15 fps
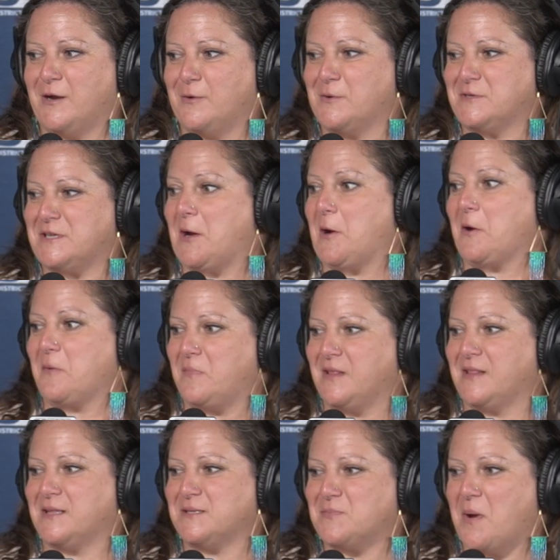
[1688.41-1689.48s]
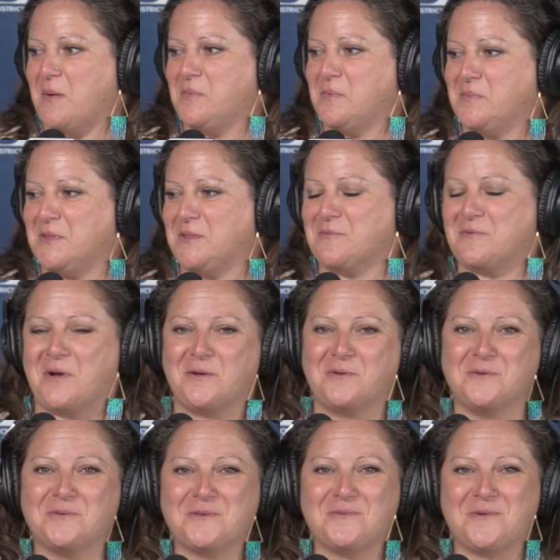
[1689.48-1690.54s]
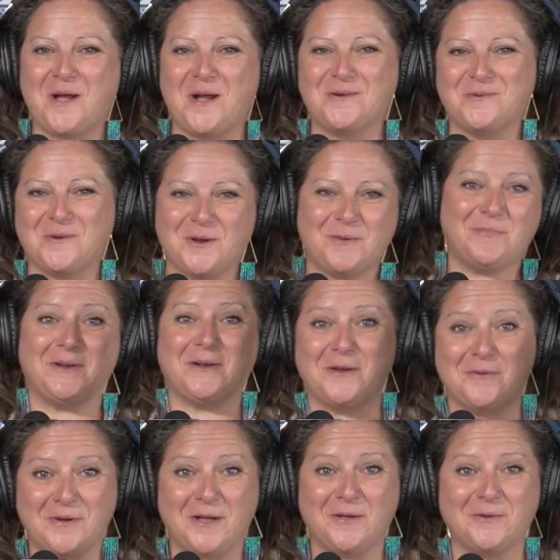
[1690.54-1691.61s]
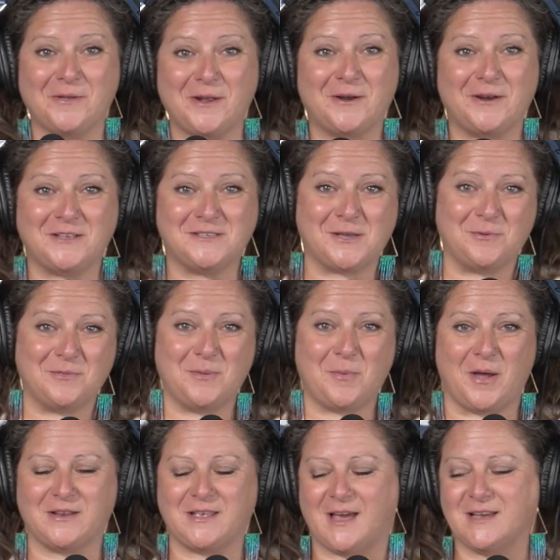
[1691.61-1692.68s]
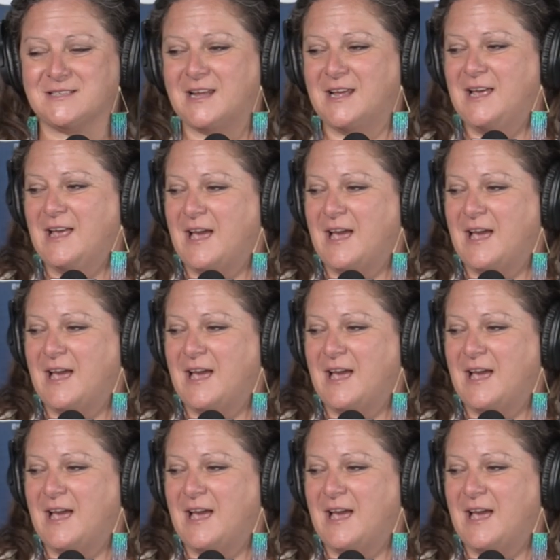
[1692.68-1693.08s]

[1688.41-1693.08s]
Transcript: I don't want to say army. That's probably the wrong word, but oh well, there it is out in the podcast.